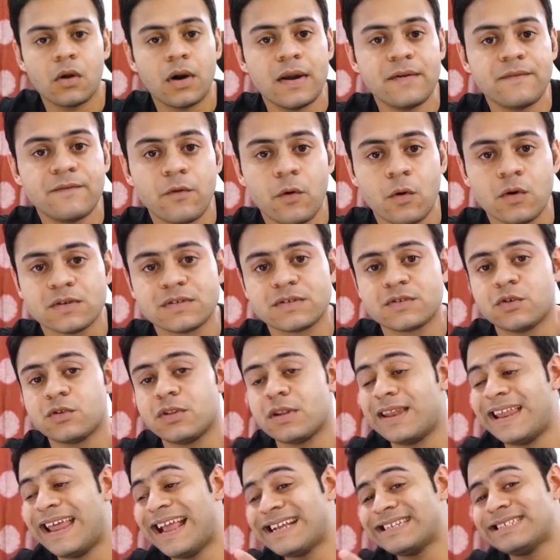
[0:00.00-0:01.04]
Alright folks, so
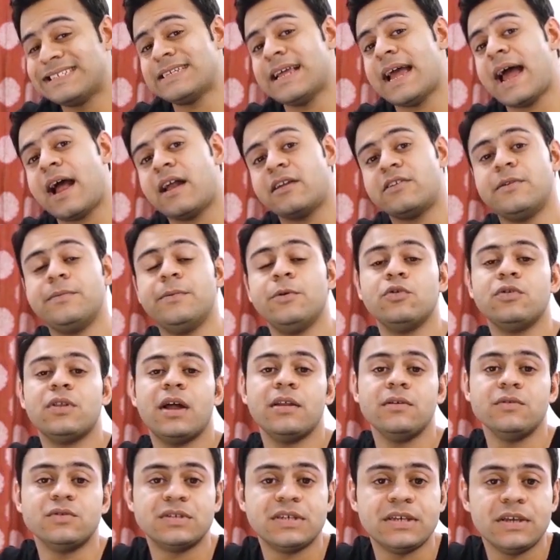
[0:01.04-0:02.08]
the next attribute
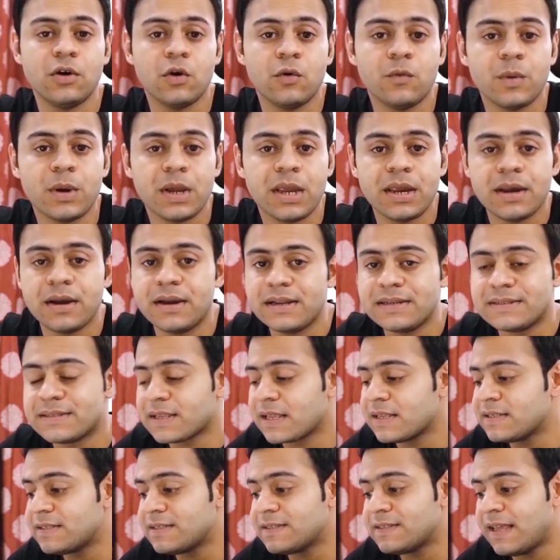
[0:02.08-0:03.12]
that you see over here is
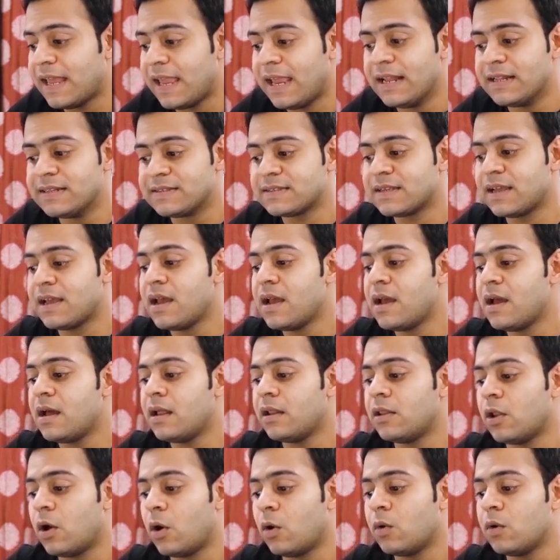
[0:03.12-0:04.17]
sales.
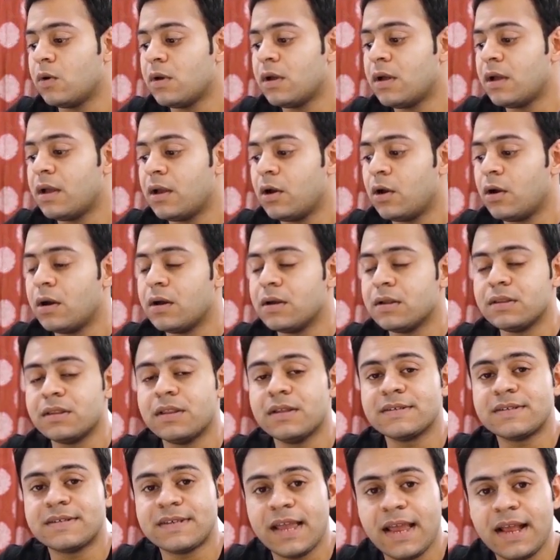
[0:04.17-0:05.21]
Now
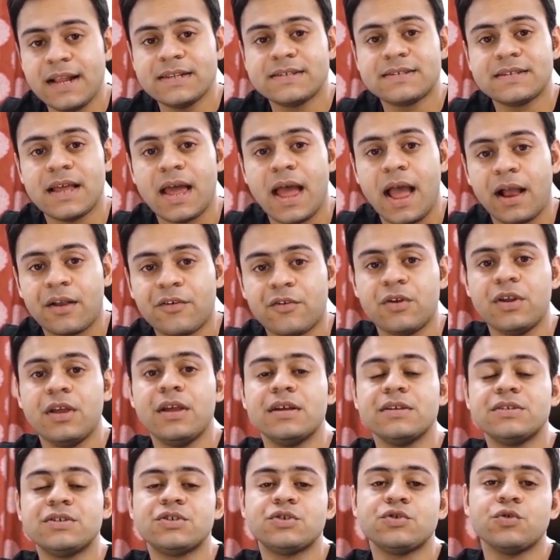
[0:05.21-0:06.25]
the sales
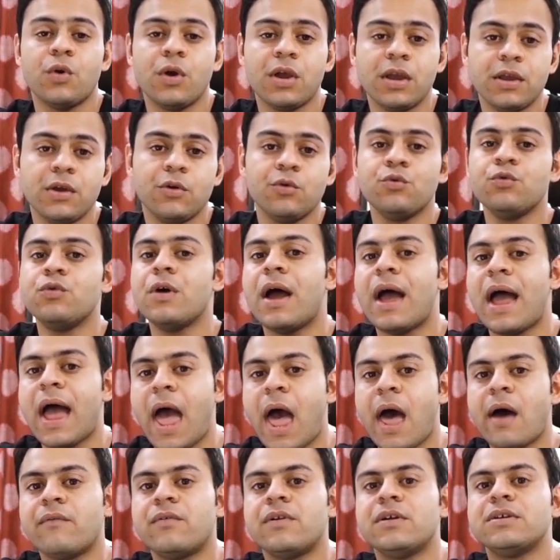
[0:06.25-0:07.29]
actually is showing you the
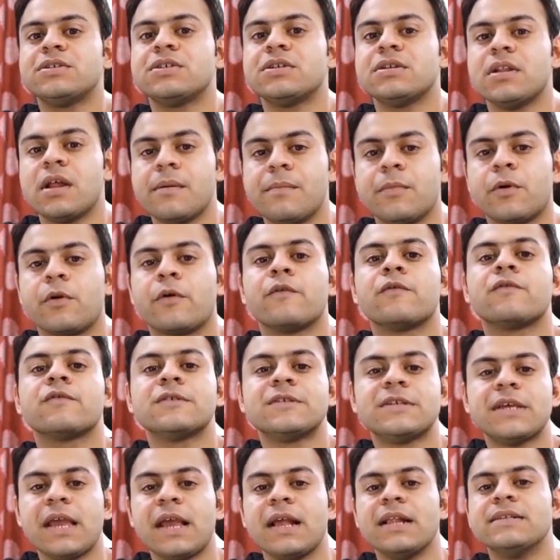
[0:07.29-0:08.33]
average number of
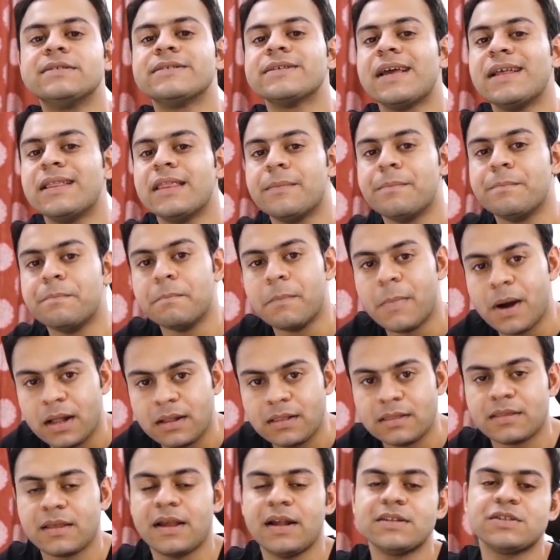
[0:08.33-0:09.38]
sales in the
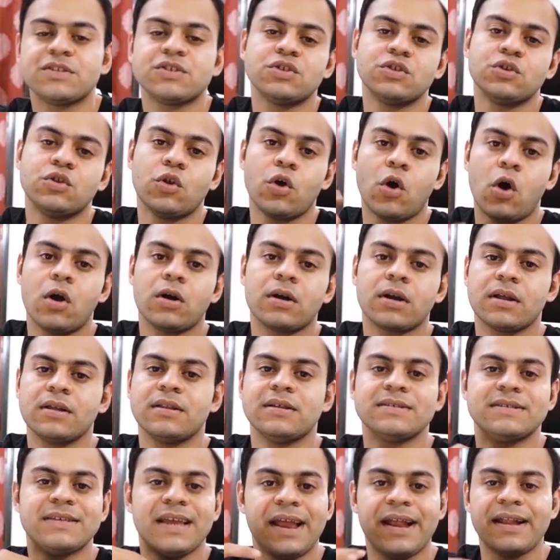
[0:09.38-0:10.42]
month. It's
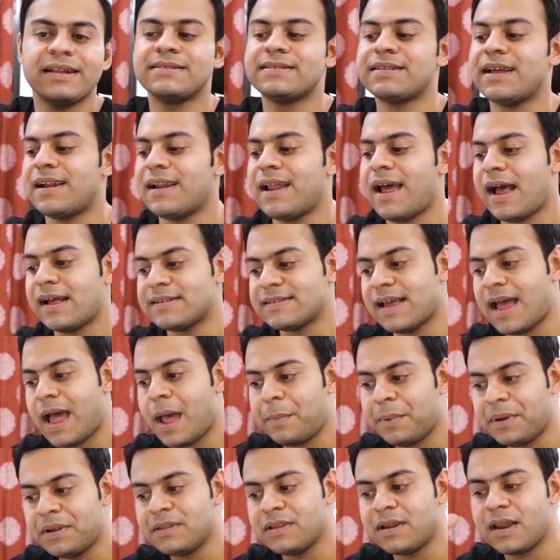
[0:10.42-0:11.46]
not the sales that has
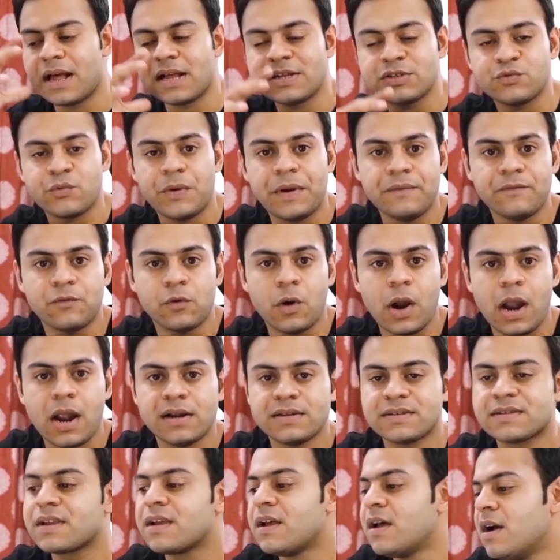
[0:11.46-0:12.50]
happened in the last 24
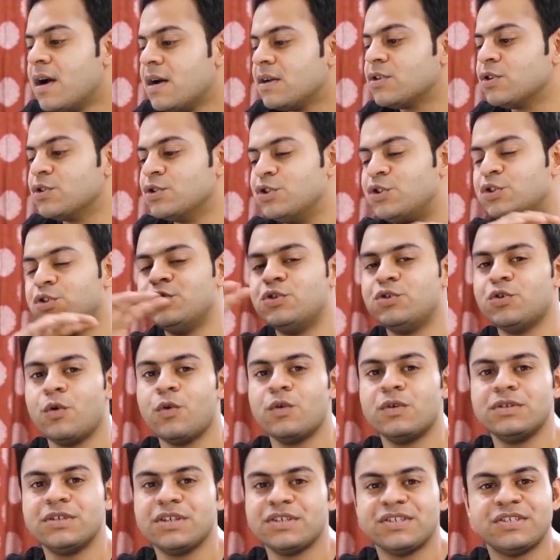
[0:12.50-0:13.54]
hours. So
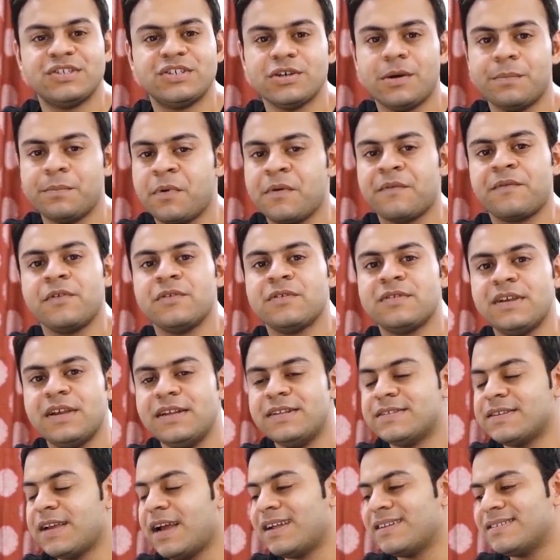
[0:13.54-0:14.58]
don't just jump off your
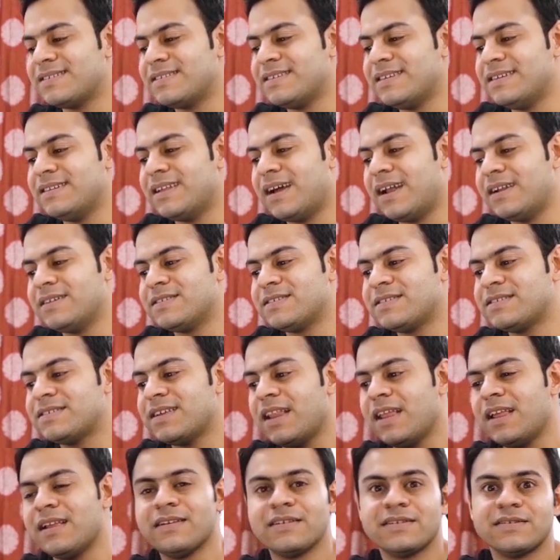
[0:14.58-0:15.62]
seats and see that it's
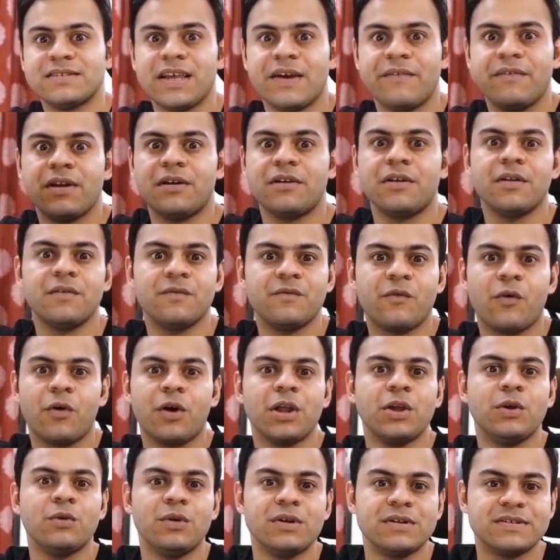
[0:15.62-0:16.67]
selling
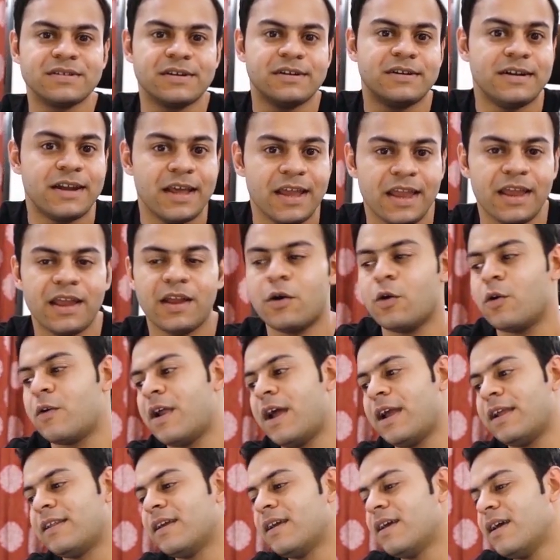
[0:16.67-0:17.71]
740 units a day.
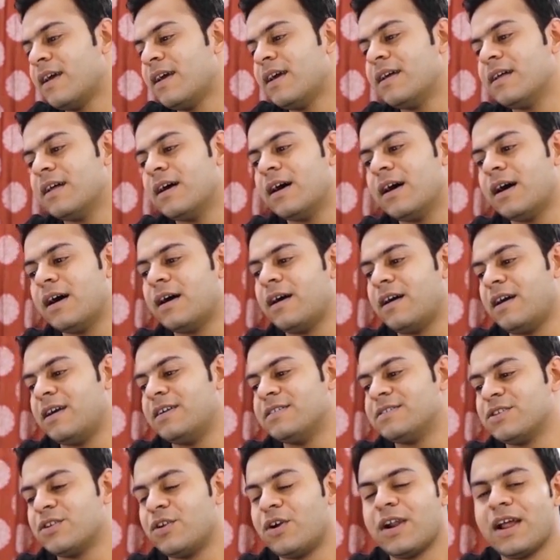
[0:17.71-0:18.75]
Alright,
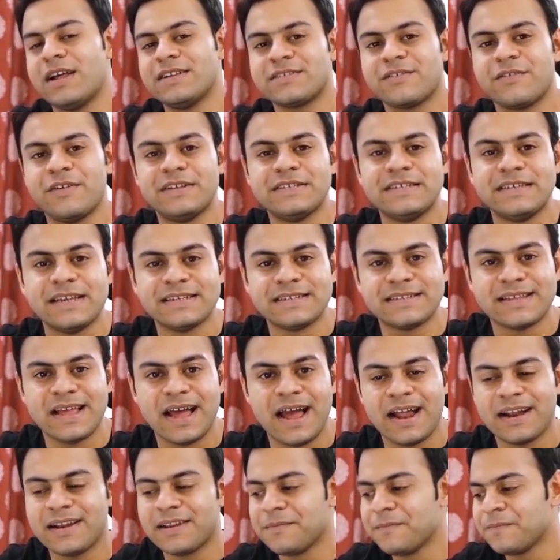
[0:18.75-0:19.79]
it's not as crazy as
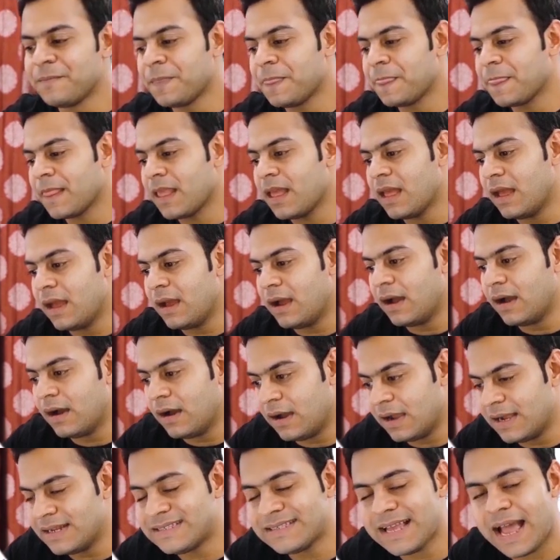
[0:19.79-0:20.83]
that.
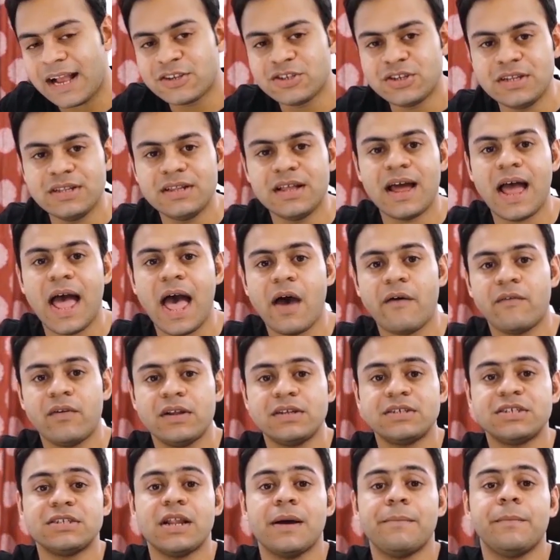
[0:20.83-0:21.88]
It's actually the
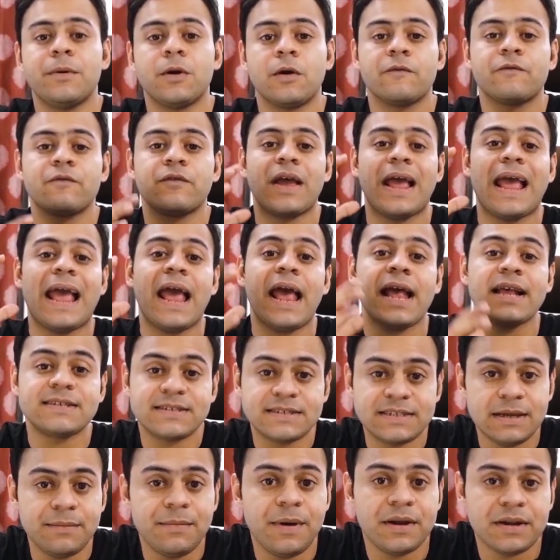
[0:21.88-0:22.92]
average number of
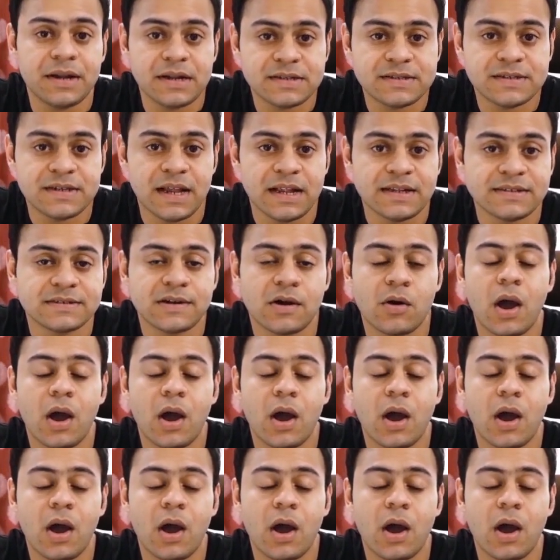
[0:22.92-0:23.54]
estimated sales.